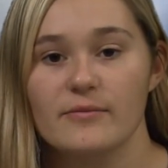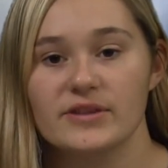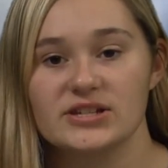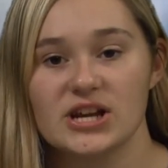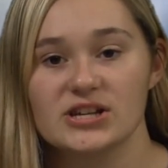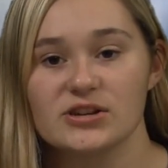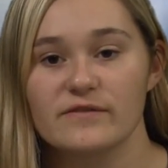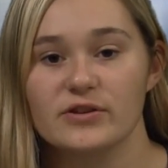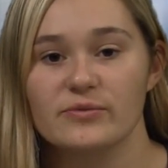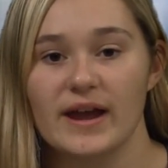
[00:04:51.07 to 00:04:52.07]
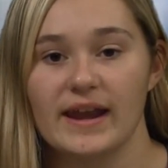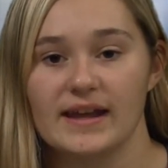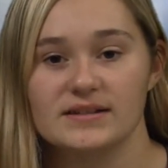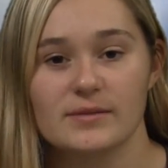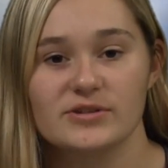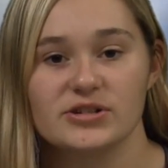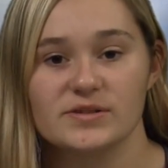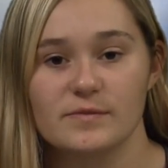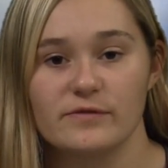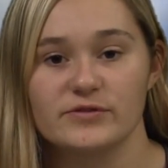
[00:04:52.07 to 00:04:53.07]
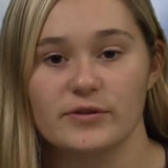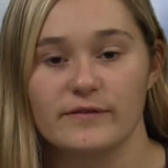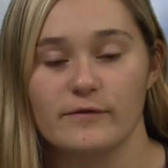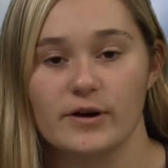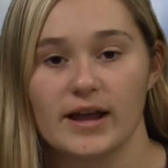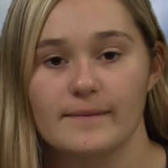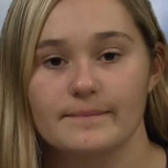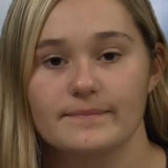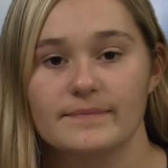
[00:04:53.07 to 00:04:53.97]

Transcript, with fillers: with a change over to rain as temperatures move toward 40.